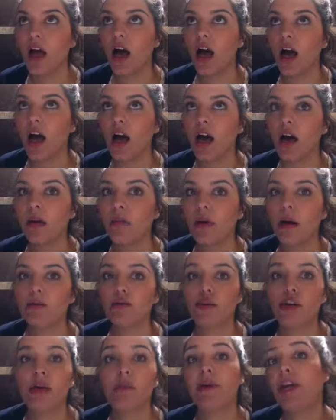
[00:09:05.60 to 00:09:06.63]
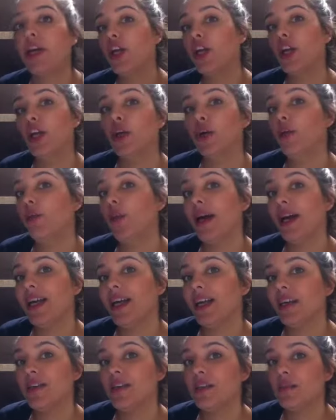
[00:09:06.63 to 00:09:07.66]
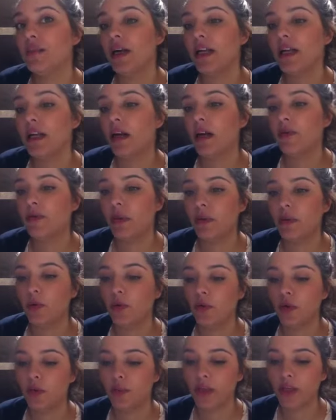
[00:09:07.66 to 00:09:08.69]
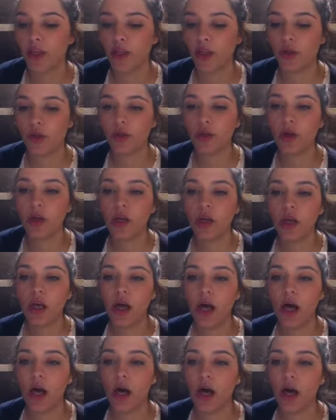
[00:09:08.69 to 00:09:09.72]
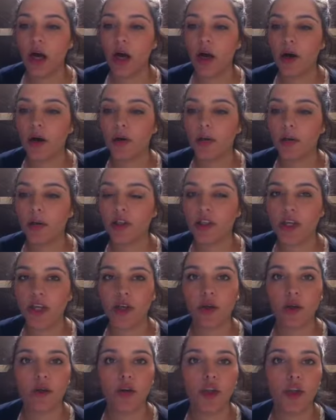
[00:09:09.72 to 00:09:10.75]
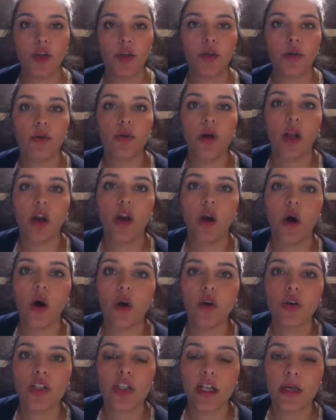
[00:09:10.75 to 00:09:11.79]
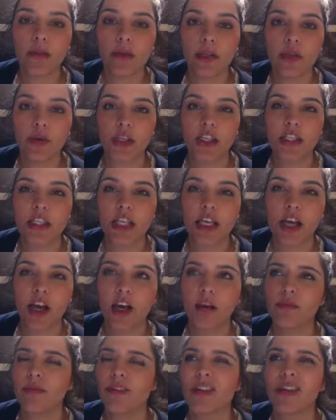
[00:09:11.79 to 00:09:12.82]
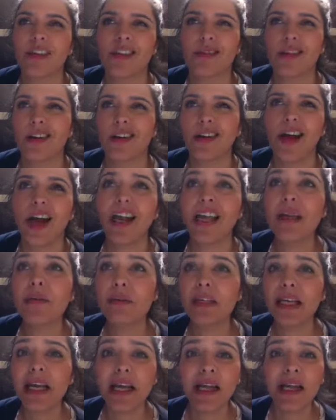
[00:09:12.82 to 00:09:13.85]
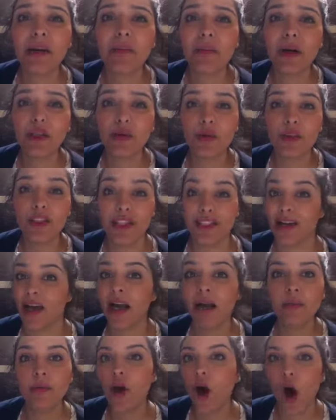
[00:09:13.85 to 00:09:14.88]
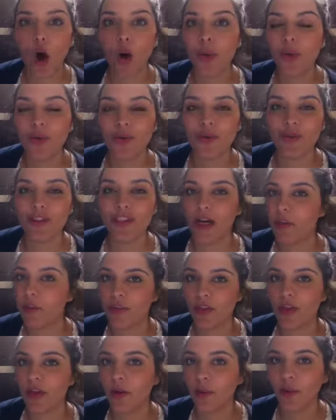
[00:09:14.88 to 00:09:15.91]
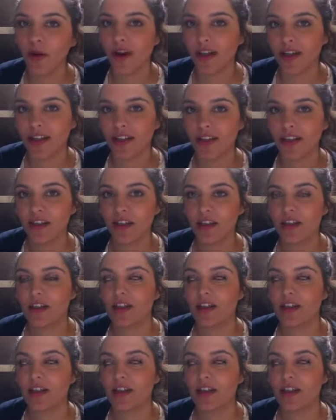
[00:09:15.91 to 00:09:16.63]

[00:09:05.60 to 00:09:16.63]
I'm trying to bring Q back into my life. People calling me Q. I used to get called Q a lot in my 20s. I keep saying in my 20s. I'm not old. I'm 31.